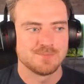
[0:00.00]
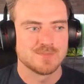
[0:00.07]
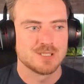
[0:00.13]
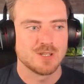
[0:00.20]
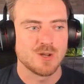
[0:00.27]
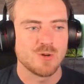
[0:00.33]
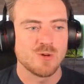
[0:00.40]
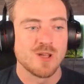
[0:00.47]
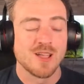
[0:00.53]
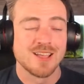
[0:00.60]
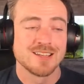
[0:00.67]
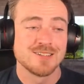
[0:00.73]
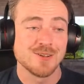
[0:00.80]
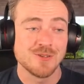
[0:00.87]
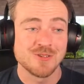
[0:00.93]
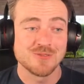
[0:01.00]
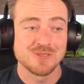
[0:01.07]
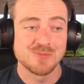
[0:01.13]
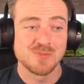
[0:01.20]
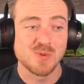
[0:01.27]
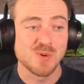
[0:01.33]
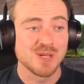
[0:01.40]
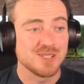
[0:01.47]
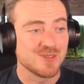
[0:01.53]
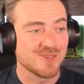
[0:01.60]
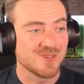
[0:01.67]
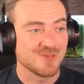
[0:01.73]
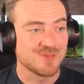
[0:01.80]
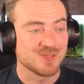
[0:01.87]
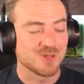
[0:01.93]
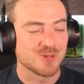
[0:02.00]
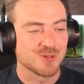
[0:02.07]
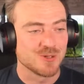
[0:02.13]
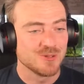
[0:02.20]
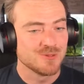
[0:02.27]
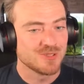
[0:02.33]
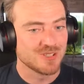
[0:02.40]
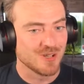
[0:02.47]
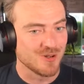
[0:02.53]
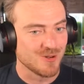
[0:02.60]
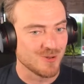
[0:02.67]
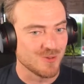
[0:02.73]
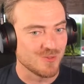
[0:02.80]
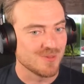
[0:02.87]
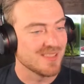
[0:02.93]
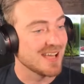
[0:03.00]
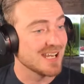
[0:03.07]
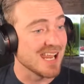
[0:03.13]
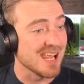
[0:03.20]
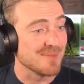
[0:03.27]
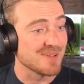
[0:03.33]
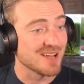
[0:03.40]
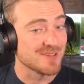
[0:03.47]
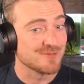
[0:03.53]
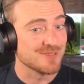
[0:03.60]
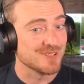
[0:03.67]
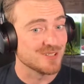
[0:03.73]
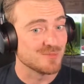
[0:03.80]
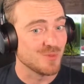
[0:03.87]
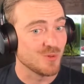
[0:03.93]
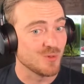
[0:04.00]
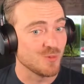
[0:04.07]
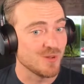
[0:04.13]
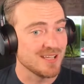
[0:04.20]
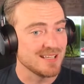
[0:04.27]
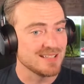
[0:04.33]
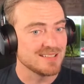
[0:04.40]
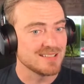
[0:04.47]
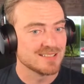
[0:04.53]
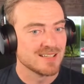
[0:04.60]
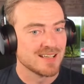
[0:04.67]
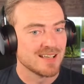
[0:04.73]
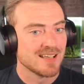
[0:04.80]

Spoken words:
So don't know if it's a boy, don't know if it's a girl. So that name kind of fits both ways.